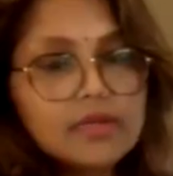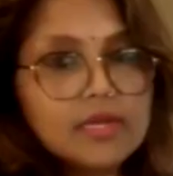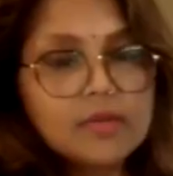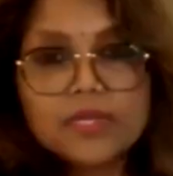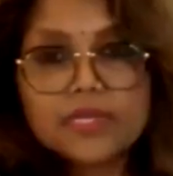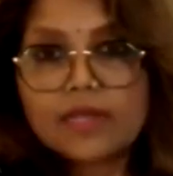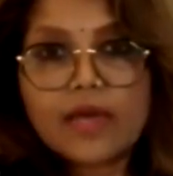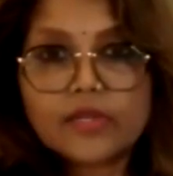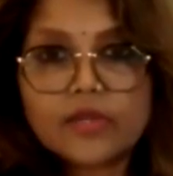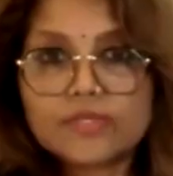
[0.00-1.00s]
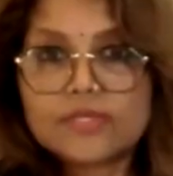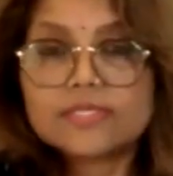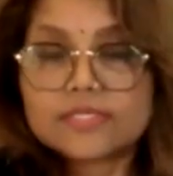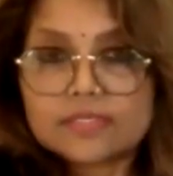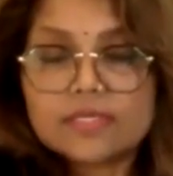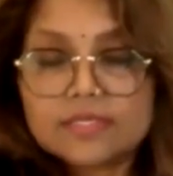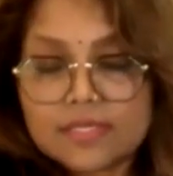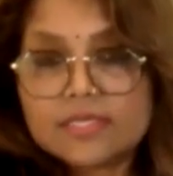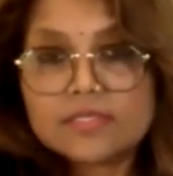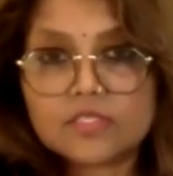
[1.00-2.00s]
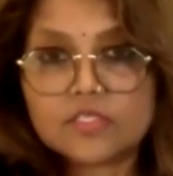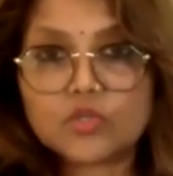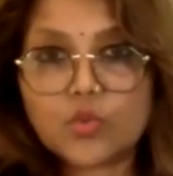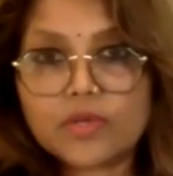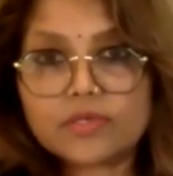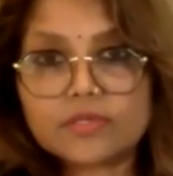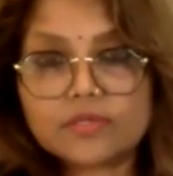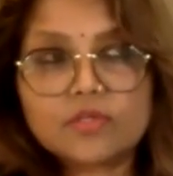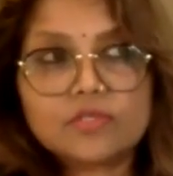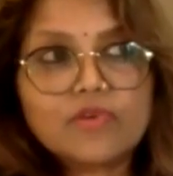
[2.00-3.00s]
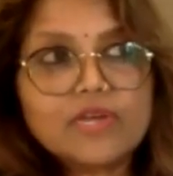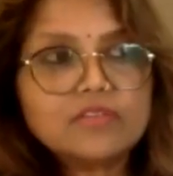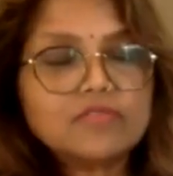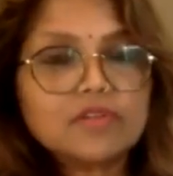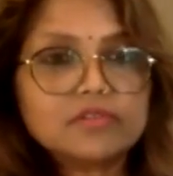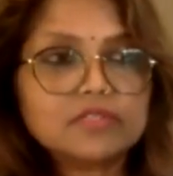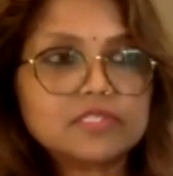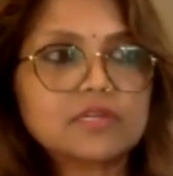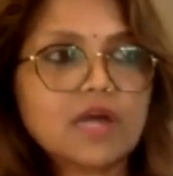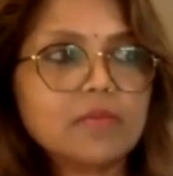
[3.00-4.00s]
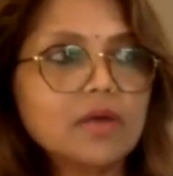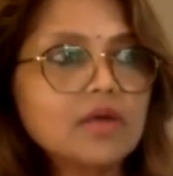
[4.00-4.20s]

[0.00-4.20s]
immediately I know this is the situation. So it's very difficult to describe,